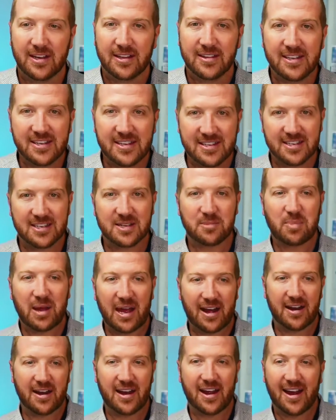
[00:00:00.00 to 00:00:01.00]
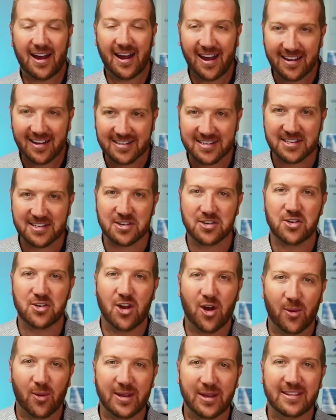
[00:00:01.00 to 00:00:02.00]
This is about us
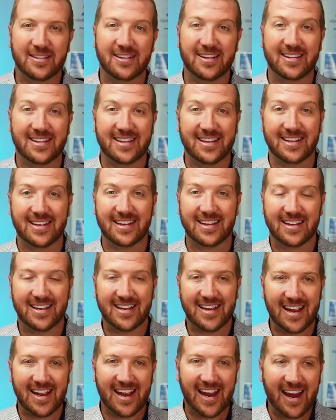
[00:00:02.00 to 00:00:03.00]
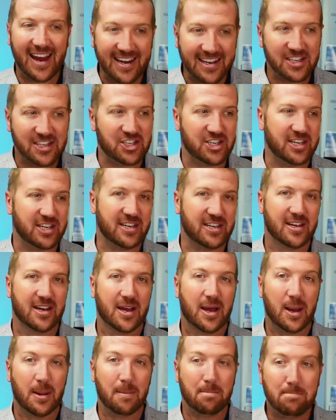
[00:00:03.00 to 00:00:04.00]
knowing that the energy
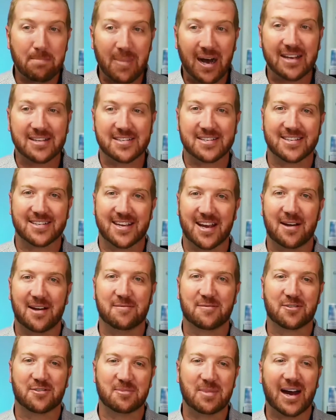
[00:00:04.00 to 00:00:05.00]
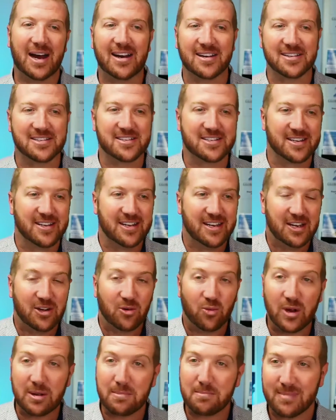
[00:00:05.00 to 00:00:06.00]
must come from us.
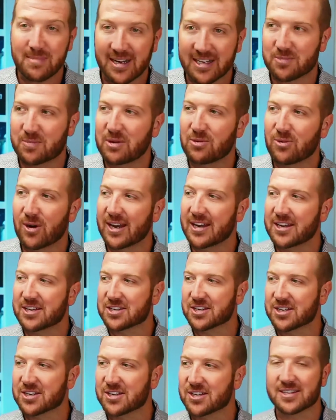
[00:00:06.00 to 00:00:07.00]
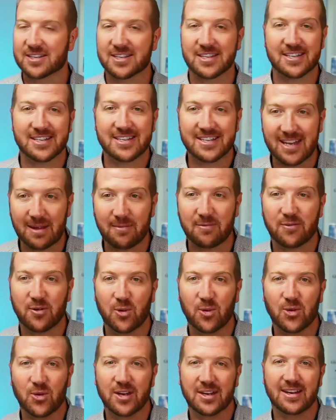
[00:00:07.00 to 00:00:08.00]
We must be ready to step
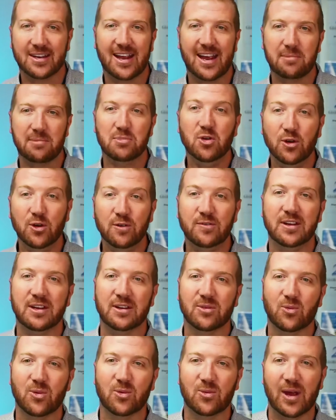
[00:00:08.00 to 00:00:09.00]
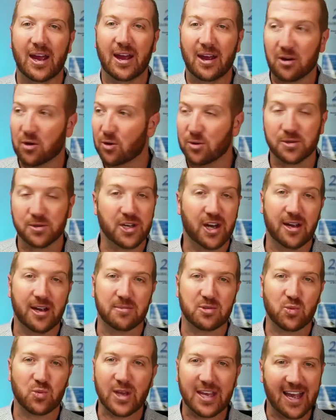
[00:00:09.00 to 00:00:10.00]
forward and get moving at all
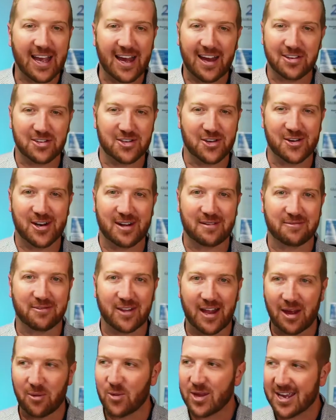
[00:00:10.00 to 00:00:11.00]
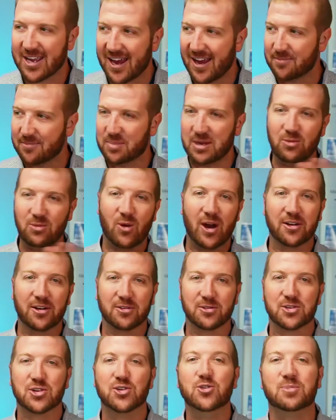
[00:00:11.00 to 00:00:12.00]
times. We can't turn up flat. We can't be 1
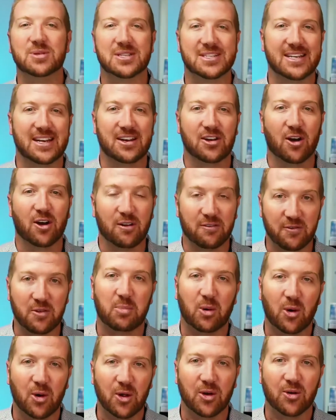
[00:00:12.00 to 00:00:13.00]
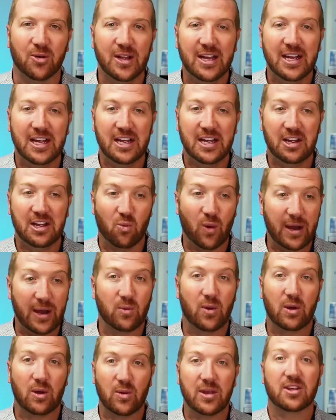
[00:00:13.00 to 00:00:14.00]
or 2% off the boil when
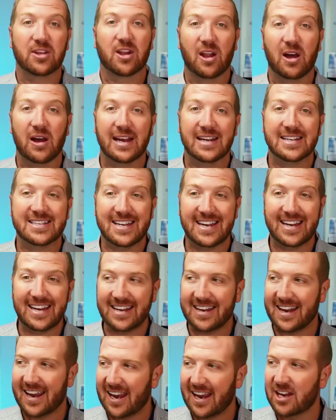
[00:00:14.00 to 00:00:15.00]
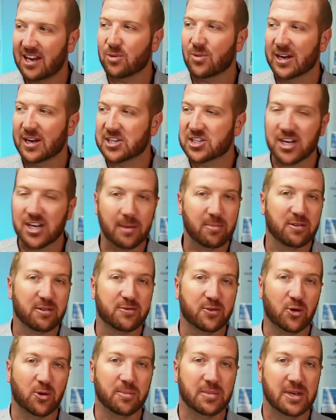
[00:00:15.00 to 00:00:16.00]
we're with clients in any way, shape, or
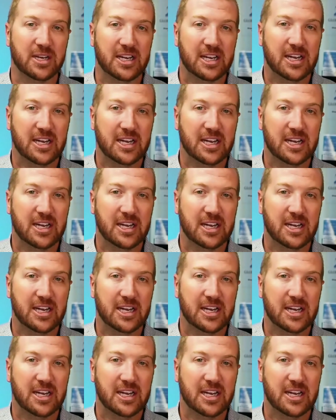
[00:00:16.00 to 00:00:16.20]
form.